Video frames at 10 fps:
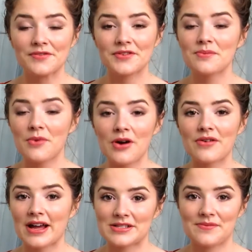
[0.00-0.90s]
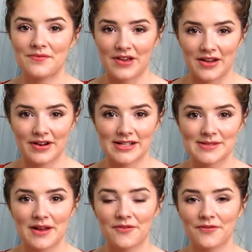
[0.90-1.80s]
a few more random favourites,
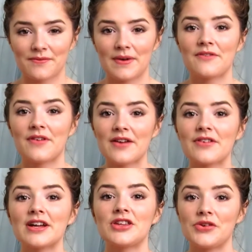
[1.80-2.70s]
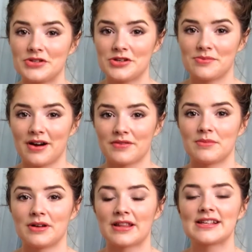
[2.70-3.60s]
my favourite YouTuber of the
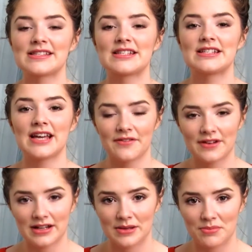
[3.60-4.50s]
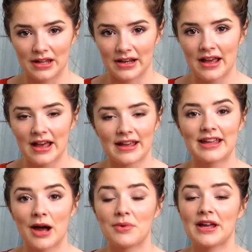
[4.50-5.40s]
month has definitely been
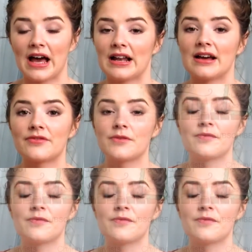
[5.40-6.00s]
Gabriella from